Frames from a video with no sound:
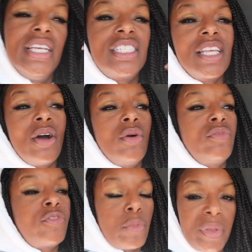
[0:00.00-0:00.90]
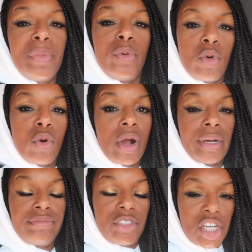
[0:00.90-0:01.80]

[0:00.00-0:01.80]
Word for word: So for people who are